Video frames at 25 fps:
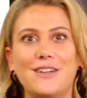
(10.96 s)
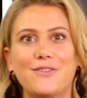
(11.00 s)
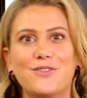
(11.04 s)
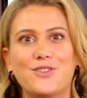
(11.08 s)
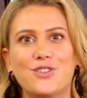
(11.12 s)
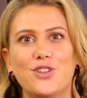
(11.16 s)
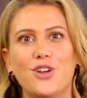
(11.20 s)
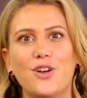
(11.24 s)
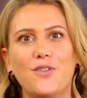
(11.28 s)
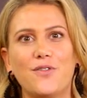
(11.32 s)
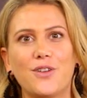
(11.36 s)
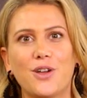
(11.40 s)
of
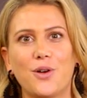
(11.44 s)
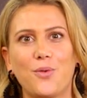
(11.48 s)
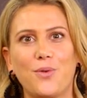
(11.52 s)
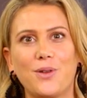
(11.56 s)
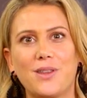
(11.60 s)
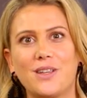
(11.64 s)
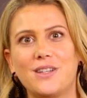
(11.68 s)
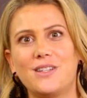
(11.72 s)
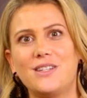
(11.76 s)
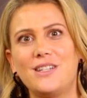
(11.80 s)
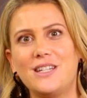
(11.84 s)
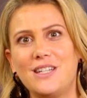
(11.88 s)
serving it
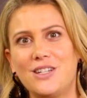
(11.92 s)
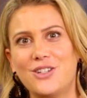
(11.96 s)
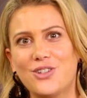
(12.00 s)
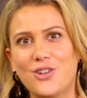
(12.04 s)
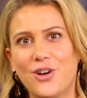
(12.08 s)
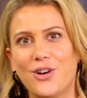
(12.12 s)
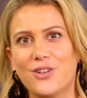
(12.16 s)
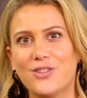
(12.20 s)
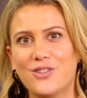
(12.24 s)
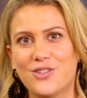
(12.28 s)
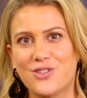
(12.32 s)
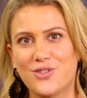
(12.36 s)
with a
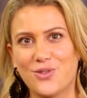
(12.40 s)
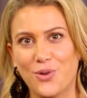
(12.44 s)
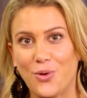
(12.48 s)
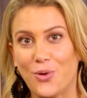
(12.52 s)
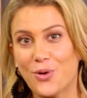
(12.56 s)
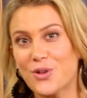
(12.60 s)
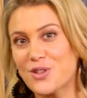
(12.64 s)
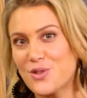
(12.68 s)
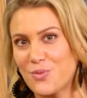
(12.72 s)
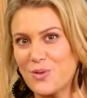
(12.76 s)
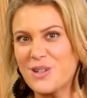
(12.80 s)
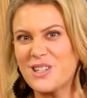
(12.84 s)
Dijon
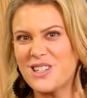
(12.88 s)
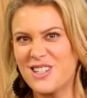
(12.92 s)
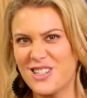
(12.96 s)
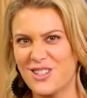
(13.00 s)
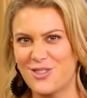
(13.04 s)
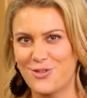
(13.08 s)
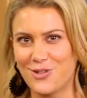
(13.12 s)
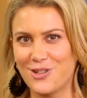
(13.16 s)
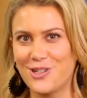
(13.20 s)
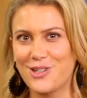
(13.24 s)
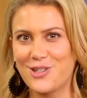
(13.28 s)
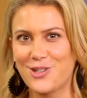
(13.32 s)
sauce, which
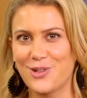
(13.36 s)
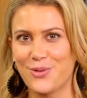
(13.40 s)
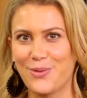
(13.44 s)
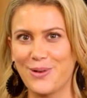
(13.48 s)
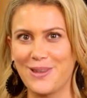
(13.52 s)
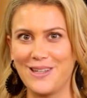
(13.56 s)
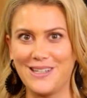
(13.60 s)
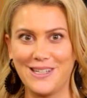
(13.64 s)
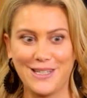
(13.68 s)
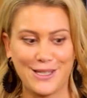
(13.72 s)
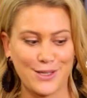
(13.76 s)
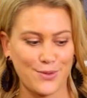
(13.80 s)
is traditional
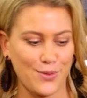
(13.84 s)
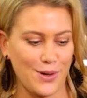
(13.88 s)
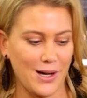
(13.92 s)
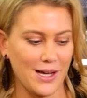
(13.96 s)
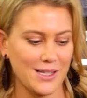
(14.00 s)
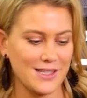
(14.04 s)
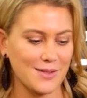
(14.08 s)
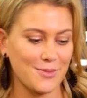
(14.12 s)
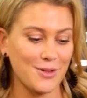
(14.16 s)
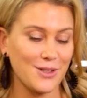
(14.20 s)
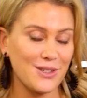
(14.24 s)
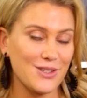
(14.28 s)
with a
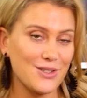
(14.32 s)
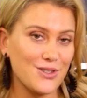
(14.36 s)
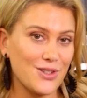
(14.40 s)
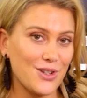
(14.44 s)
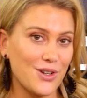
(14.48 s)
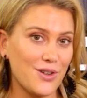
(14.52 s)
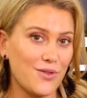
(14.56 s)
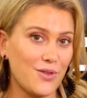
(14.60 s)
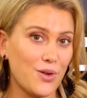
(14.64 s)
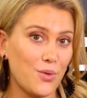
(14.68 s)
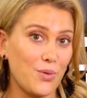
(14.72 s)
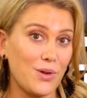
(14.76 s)
Nicoise, I'm going to
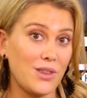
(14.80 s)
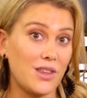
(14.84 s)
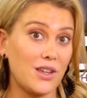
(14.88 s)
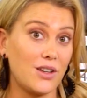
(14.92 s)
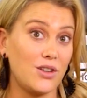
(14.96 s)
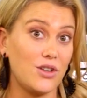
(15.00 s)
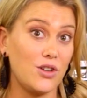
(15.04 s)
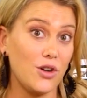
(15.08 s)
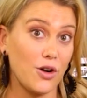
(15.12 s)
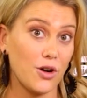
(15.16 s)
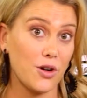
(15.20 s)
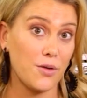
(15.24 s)
serve it with a
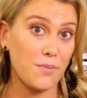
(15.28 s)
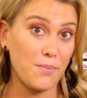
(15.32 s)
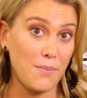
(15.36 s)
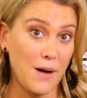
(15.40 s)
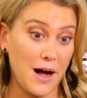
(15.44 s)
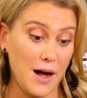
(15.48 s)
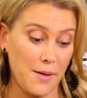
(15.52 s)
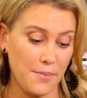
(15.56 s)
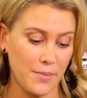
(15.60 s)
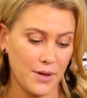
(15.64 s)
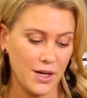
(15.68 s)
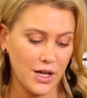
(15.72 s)
gnoc
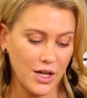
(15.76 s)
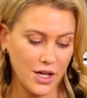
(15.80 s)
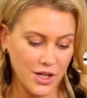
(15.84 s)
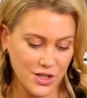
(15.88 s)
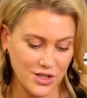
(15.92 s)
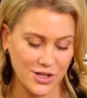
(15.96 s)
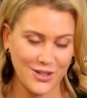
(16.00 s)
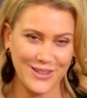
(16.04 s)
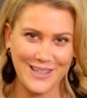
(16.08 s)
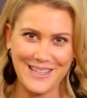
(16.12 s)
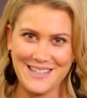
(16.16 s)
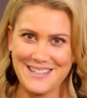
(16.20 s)
mum.
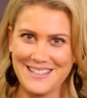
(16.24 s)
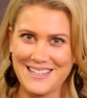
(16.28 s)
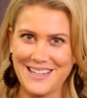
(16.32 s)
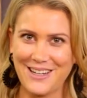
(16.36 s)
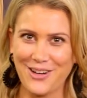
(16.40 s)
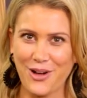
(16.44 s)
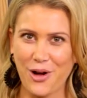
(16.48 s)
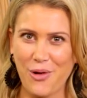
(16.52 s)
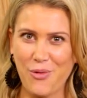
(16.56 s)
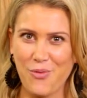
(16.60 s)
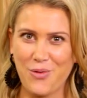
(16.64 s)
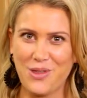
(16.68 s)
So let's
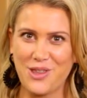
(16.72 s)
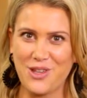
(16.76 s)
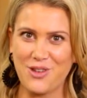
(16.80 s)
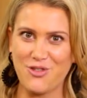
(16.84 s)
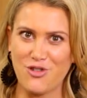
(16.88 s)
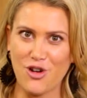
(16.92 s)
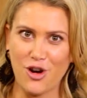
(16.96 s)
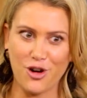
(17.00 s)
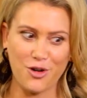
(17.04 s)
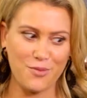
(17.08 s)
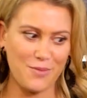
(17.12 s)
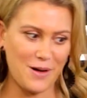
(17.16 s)
get on with the
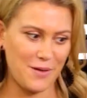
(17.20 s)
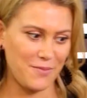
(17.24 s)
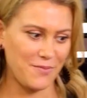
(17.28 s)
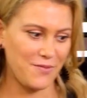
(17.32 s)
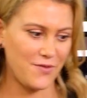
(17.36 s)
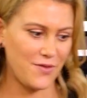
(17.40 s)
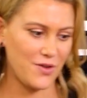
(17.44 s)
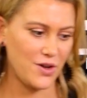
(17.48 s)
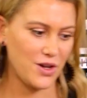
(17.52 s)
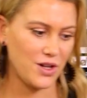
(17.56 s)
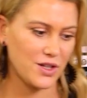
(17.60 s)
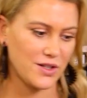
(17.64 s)
gnoc mum
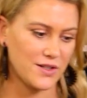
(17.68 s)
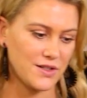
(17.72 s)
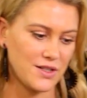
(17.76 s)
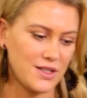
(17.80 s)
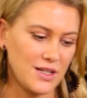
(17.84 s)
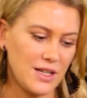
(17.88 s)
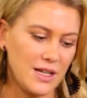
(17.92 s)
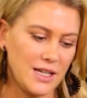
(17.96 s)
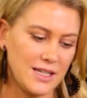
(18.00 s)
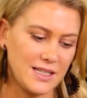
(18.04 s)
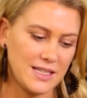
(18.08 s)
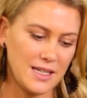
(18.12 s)

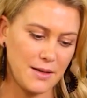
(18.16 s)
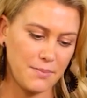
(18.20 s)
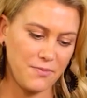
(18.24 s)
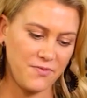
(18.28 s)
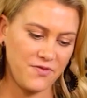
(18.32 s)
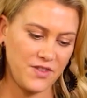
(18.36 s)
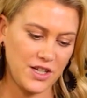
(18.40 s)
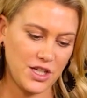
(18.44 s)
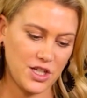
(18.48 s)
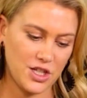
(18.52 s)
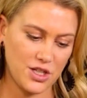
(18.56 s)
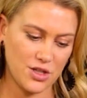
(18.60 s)
first. Some
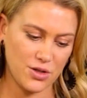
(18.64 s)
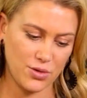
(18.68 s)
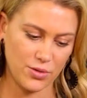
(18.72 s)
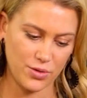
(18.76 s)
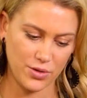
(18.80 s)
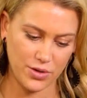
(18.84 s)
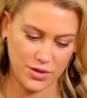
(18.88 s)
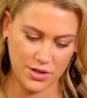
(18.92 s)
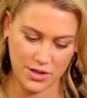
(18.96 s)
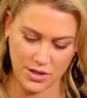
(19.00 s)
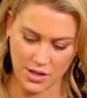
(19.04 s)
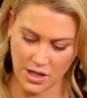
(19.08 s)
fish
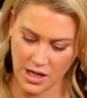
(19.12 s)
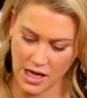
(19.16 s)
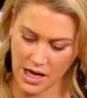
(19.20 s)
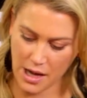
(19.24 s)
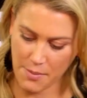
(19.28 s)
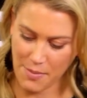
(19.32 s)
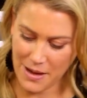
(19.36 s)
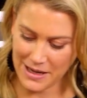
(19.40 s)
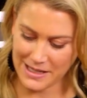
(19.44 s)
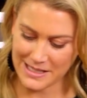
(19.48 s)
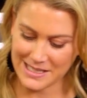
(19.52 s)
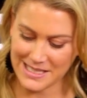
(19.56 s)
sauce.
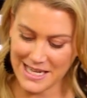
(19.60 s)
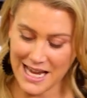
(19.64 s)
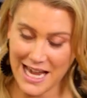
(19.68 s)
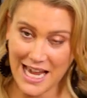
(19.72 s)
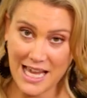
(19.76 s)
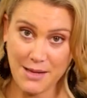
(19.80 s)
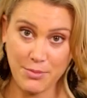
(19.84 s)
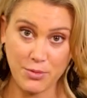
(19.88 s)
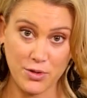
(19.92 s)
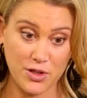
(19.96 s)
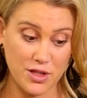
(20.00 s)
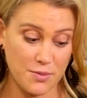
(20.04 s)
About a
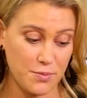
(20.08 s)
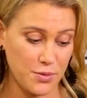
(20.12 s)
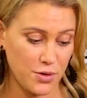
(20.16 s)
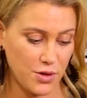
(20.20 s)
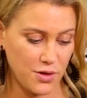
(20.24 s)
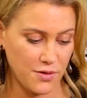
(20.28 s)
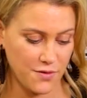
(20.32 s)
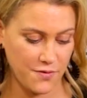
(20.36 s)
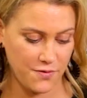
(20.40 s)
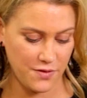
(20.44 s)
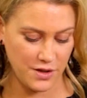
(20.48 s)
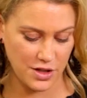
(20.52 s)

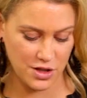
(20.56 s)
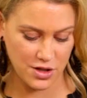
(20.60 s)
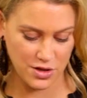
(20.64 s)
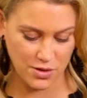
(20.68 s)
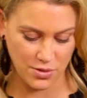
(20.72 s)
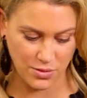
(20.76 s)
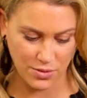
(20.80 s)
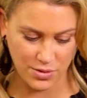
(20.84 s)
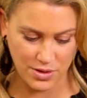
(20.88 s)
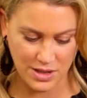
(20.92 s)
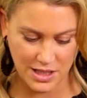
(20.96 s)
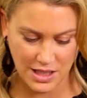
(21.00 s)
tablespoon of fish
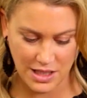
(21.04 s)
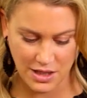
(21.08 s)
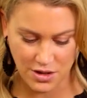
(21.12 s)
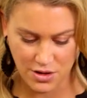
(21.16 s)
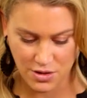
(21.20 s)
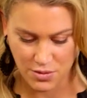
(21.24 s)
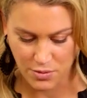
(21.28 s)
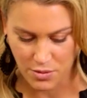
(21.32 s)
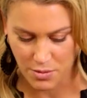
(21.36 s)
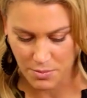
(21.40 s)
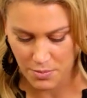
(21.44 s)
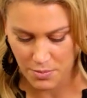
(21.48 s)
sauce into a